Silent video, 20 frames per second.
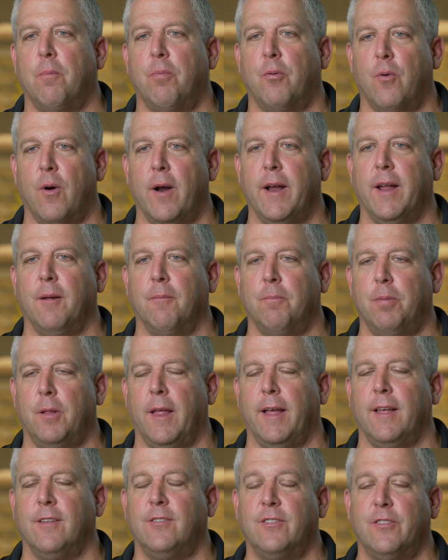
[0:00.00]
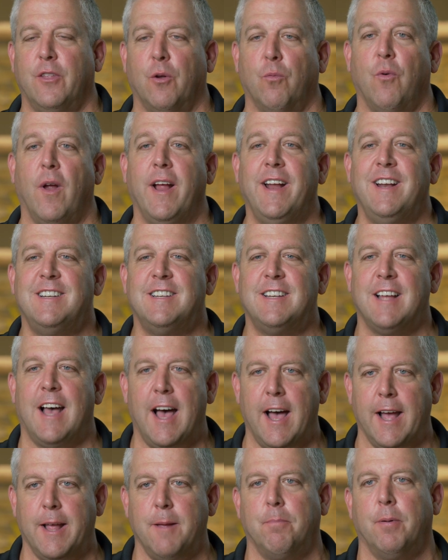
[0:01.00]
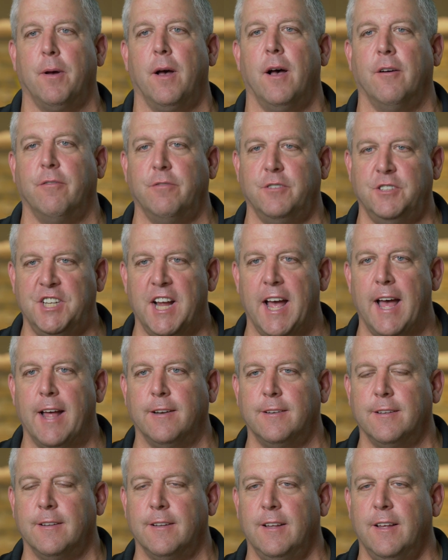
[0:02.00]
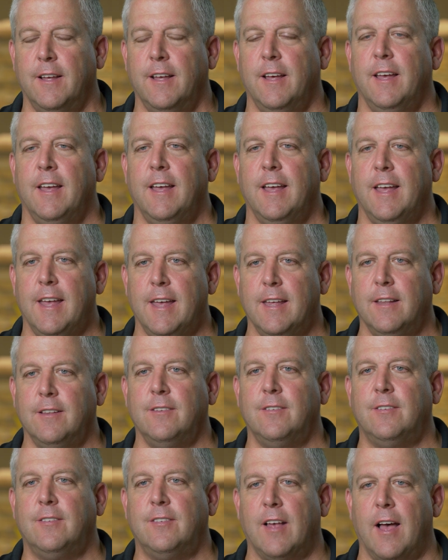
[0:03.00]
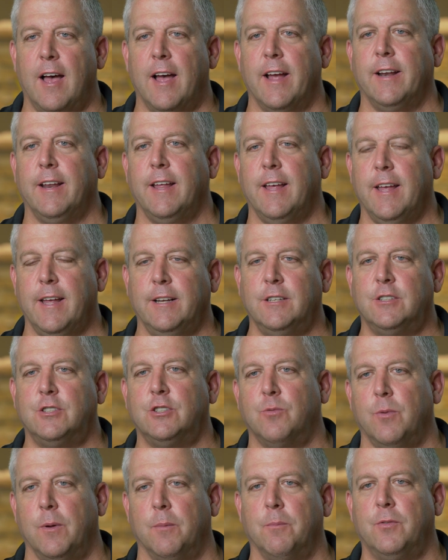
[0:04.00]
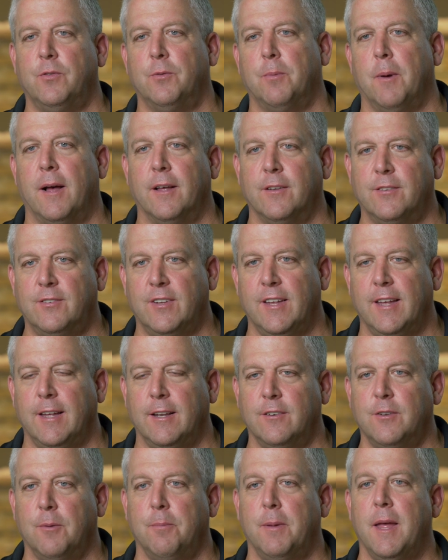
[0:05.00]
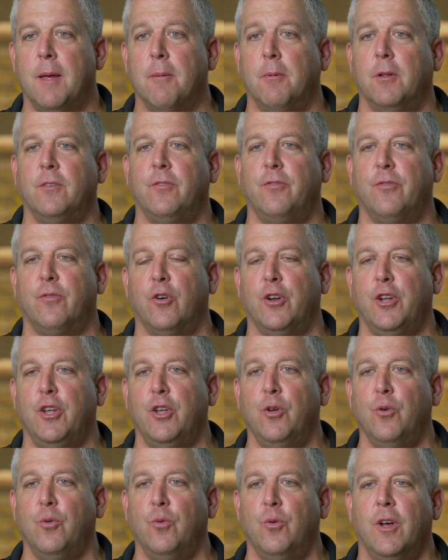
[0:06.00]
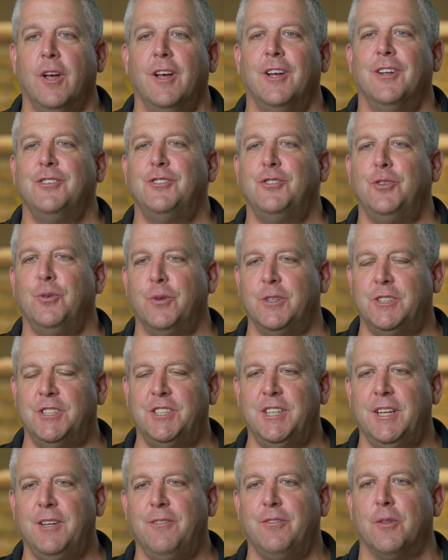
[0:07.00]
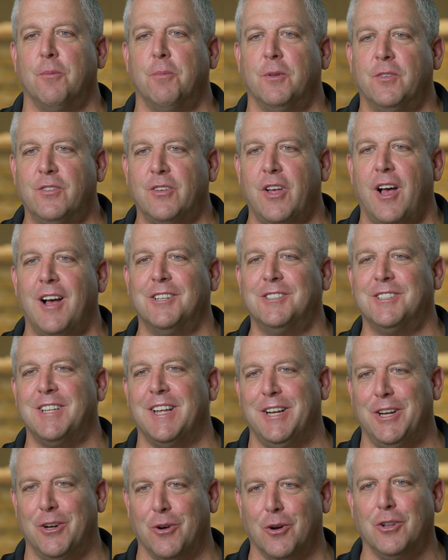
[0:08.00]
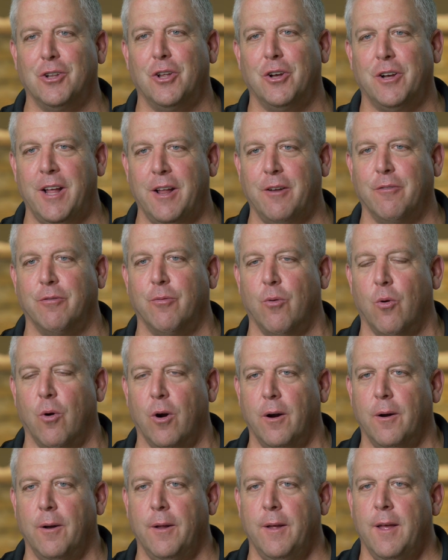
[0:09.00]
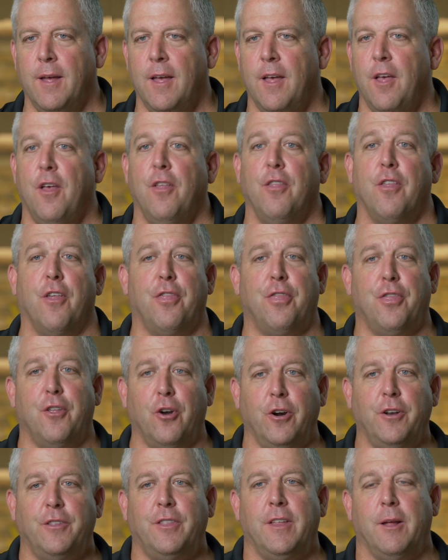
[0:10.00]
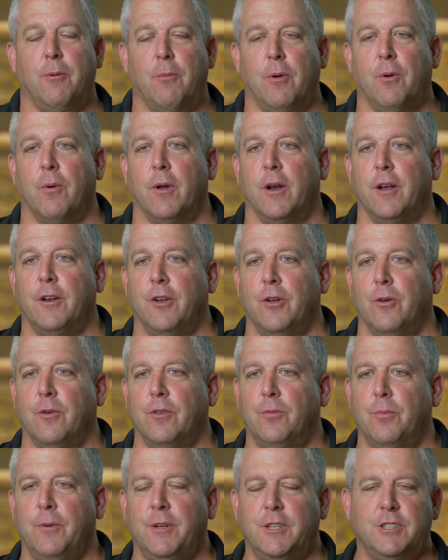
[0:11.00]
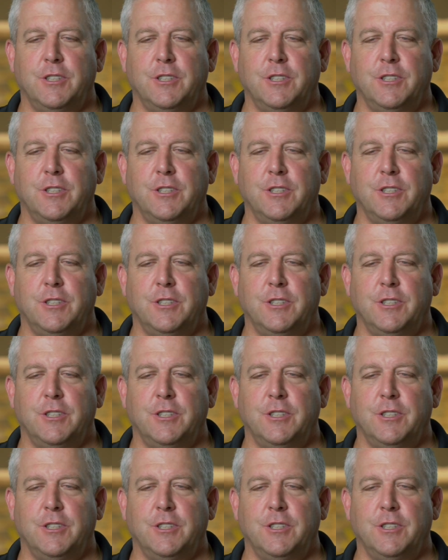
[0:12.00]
to place the right type of jet inside each swim spa seat to be able for you to achieve the massage that you're looking for. The third thing we want to do is we